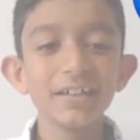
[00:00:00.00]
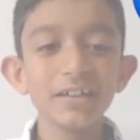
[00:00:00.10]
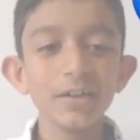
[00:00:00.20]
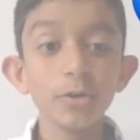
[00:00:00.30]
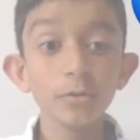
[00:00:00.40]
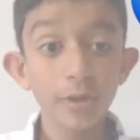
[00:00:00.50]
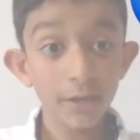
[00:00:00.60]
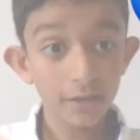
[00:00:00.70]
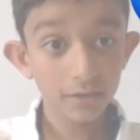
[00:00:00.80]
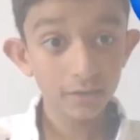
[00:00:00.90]

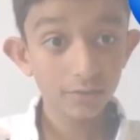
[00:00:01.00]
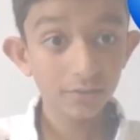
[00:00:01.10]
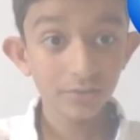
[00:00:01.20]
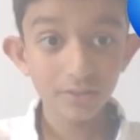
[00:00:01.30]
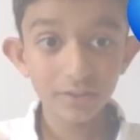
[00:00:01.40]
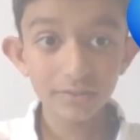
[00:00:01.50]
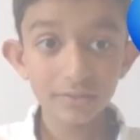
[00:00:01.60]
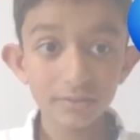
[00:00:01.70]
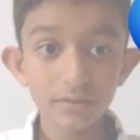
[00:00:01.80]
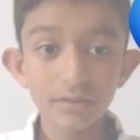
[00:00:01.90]
Okay, this
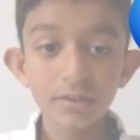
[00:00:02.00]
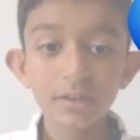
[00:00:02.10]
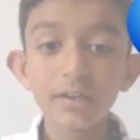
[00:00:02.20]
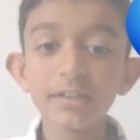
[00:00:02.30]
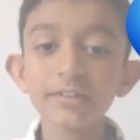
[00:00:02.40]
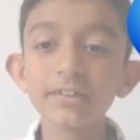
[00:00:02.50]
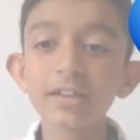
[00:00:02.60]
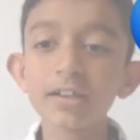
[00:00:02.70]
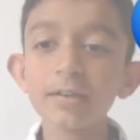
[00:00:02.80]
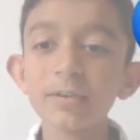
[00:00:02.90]
is gonna
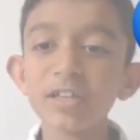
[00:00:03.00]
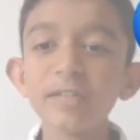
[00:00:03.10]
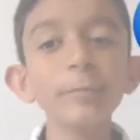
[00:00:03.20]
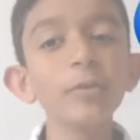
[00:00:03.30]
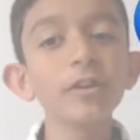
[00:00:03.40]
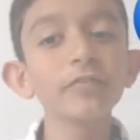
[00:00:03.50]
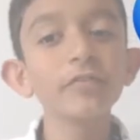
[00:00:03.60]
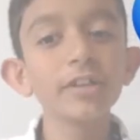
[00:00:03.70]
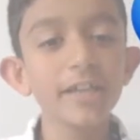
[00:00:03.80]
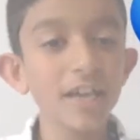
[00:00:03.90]
be more of a
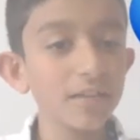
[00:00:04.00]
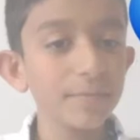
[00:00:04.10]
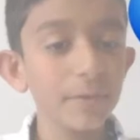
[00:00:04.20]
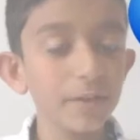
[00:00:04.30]
game.